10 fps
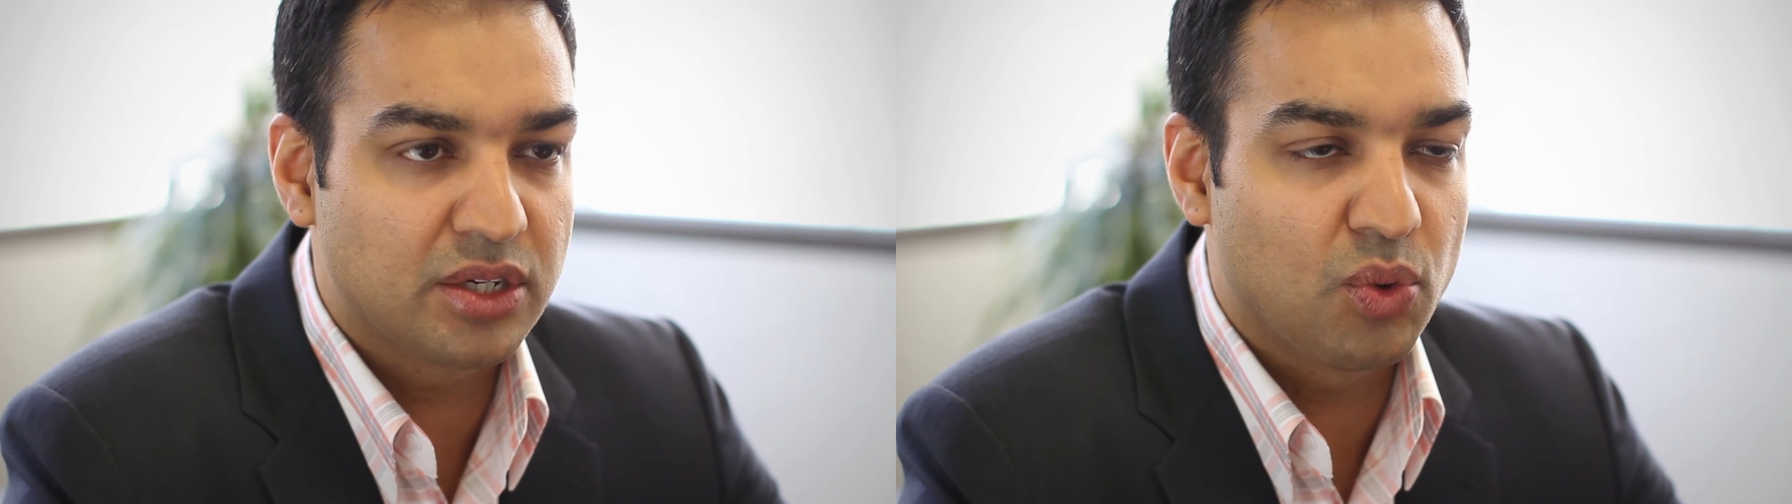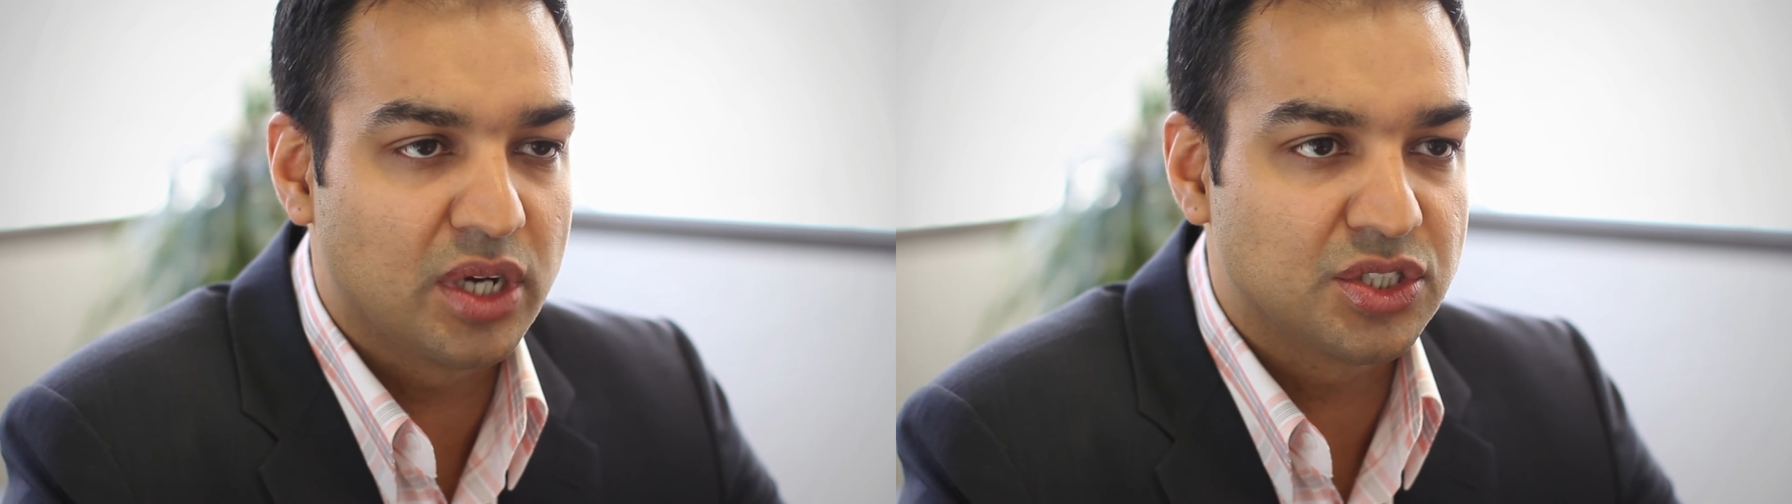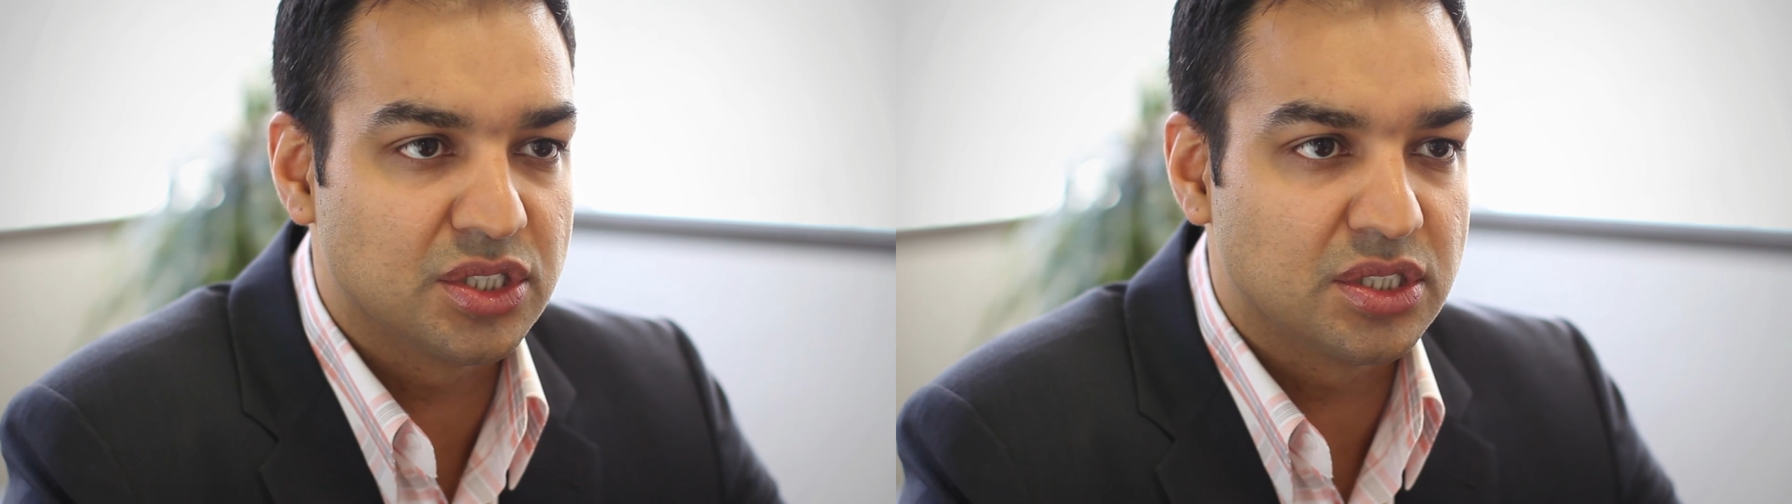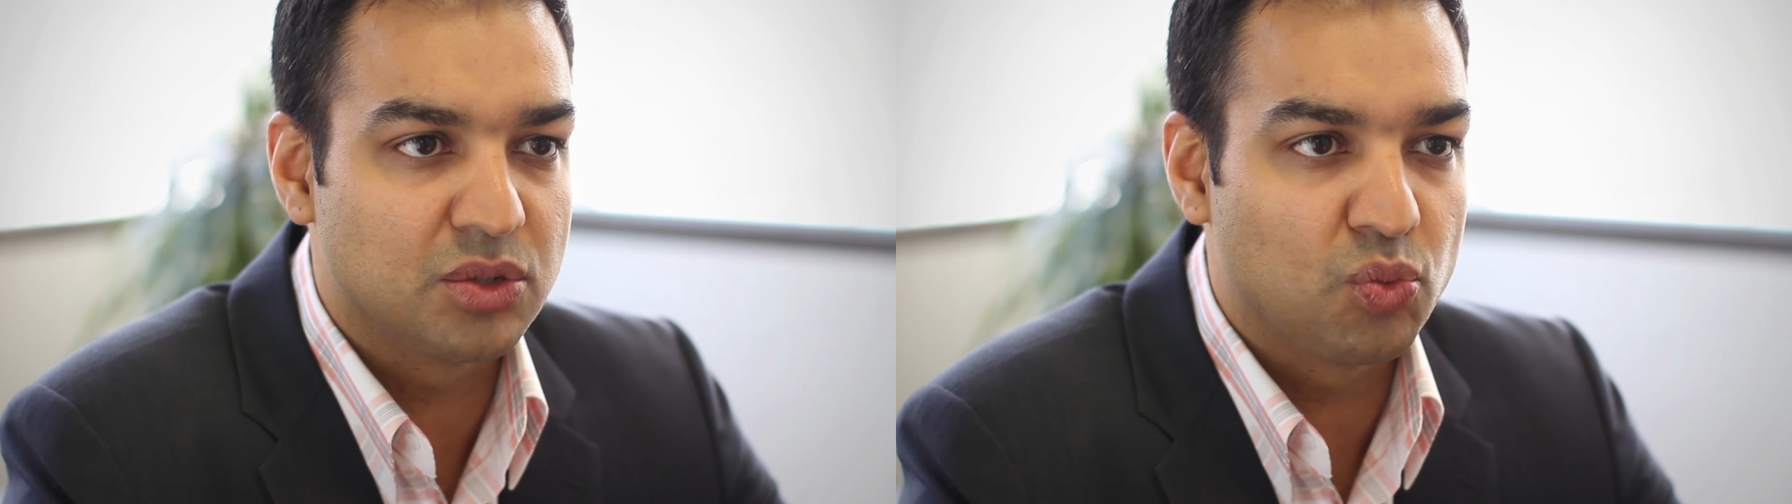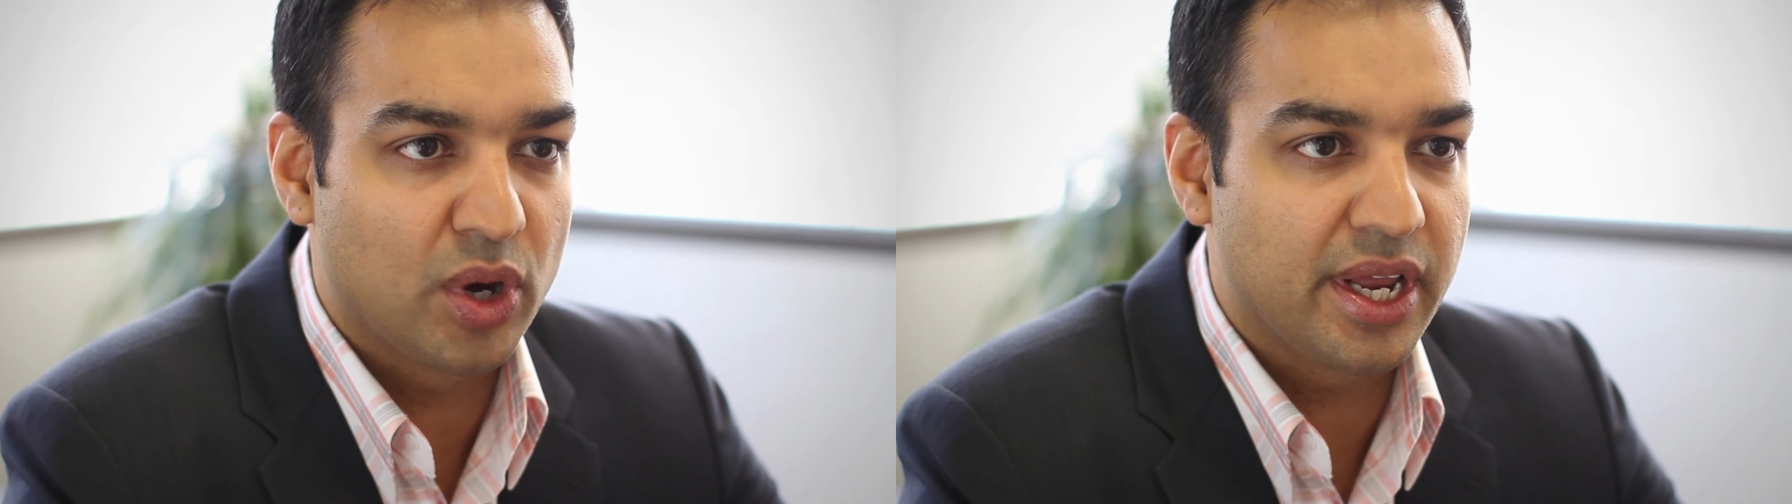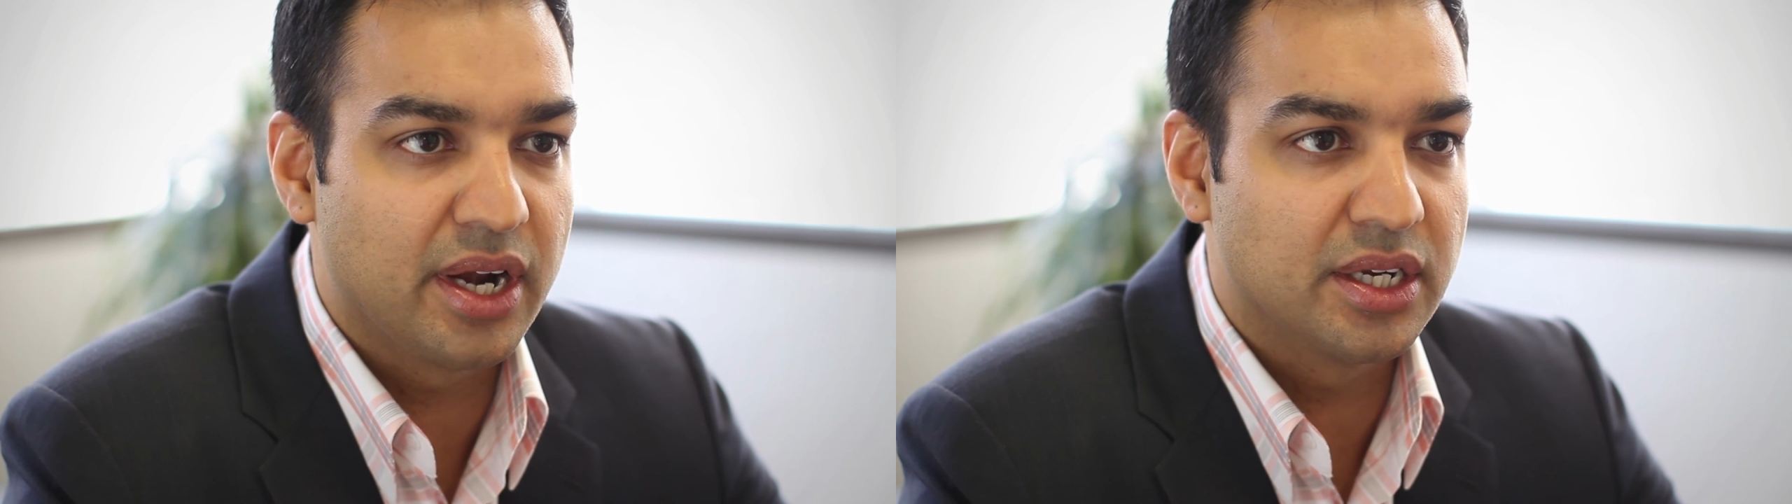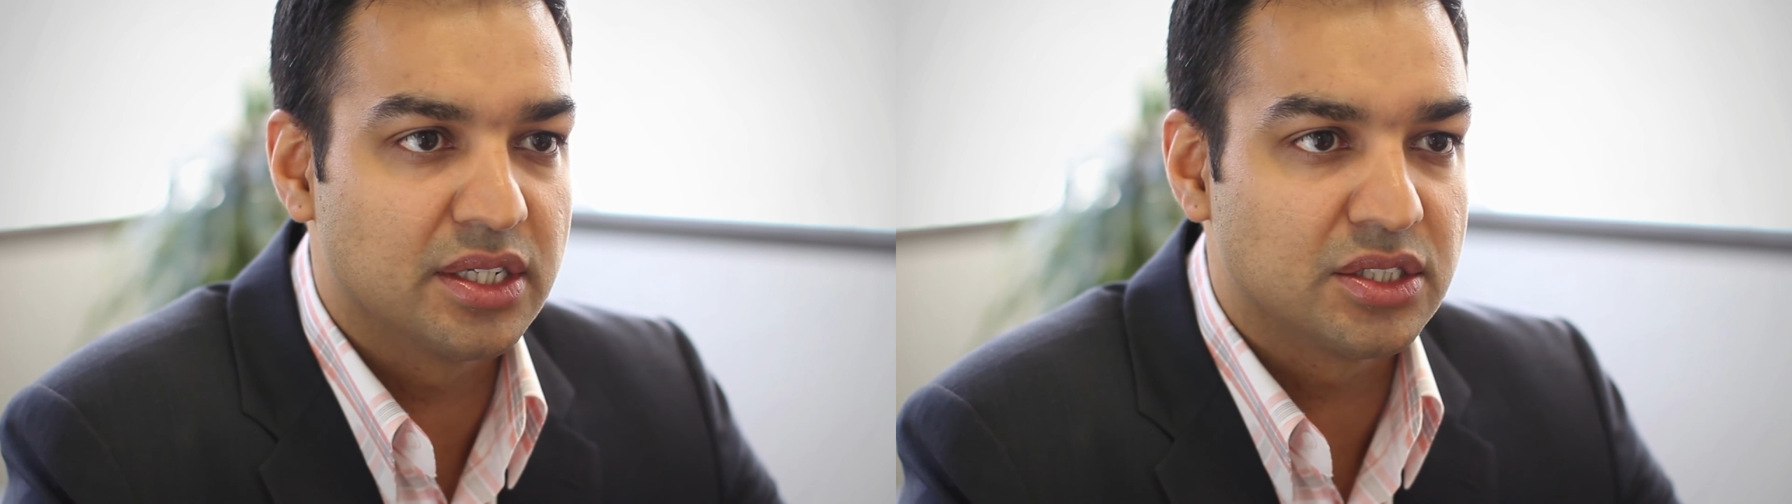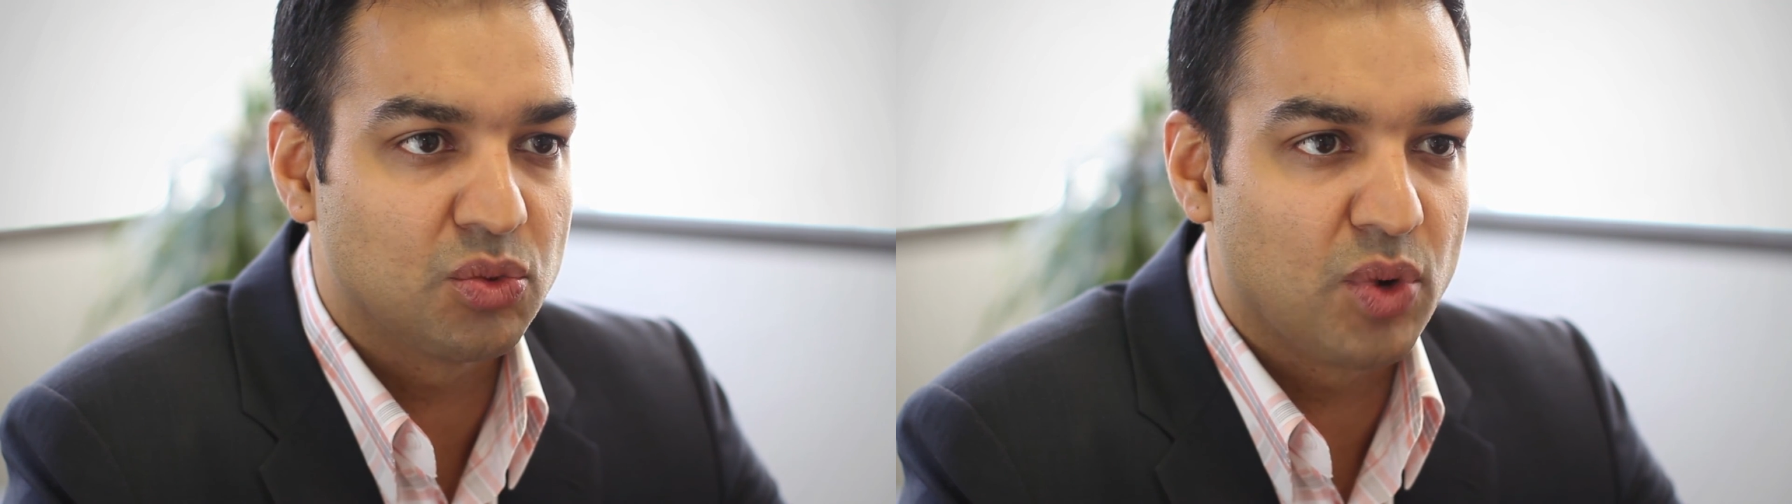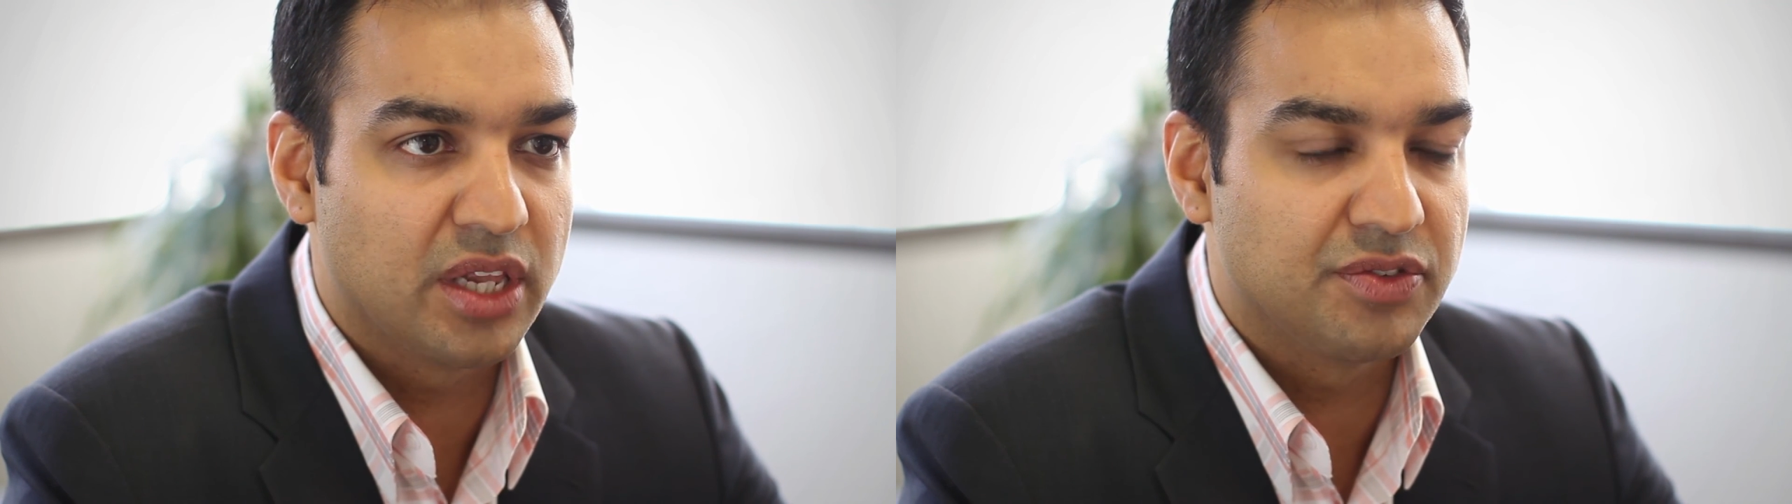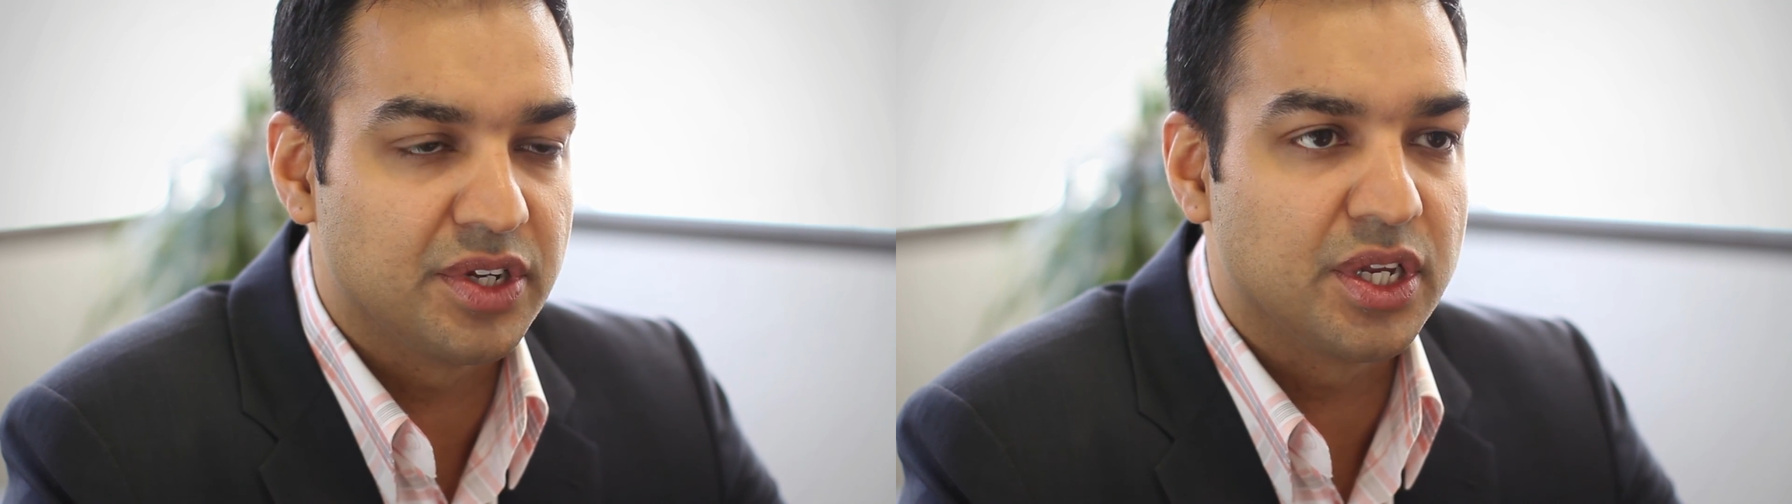questions and what areas are relevant.